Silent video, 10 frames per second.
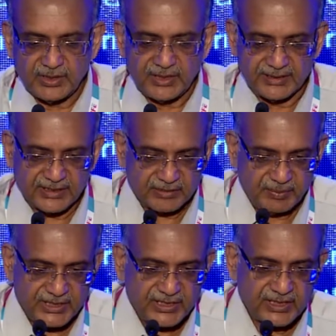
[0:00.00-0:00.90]
and that is
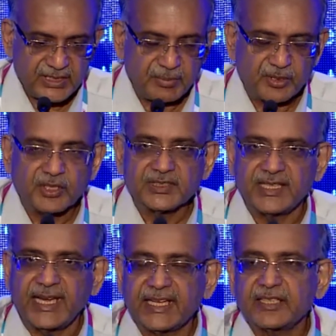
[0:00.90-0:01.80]
basically because
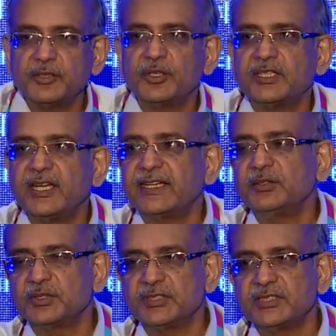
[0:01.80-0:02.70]
an accurate
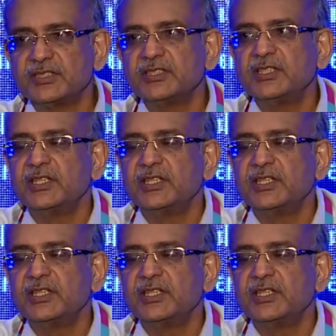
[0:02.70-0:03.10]
diagnosis